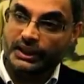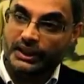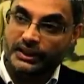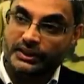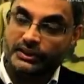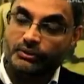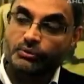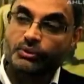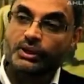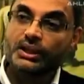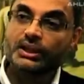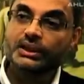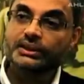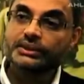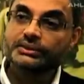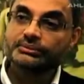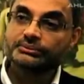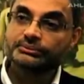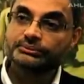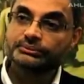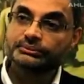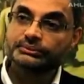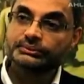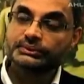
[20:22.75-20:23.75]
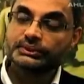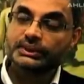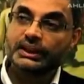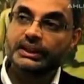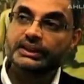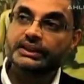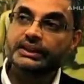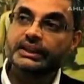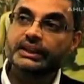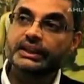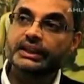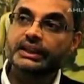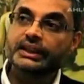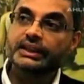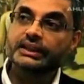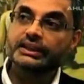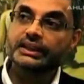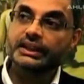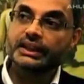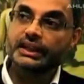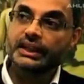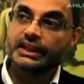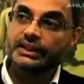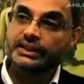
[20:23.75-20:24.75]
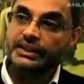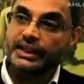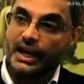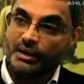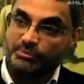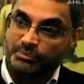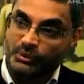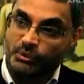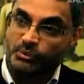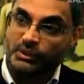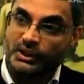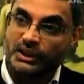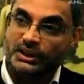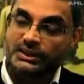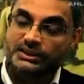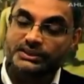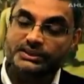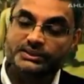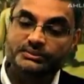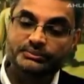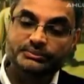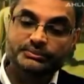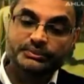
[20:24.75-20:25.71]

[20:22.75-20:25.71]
in the world, in the upper worlds,